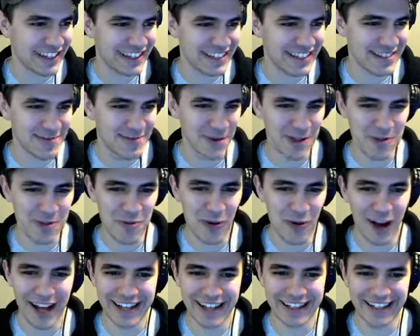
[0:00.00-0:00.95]
It's what you
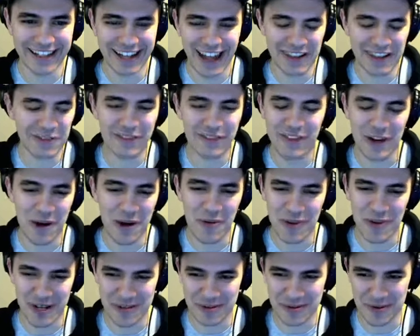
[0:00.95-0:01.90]
want. I don't even know
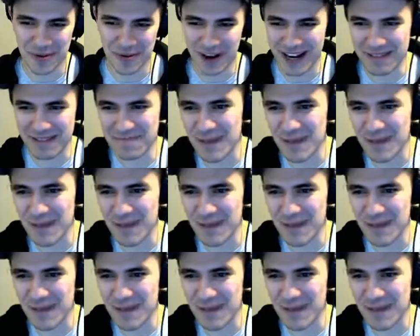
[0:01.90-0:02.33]
when you would want it.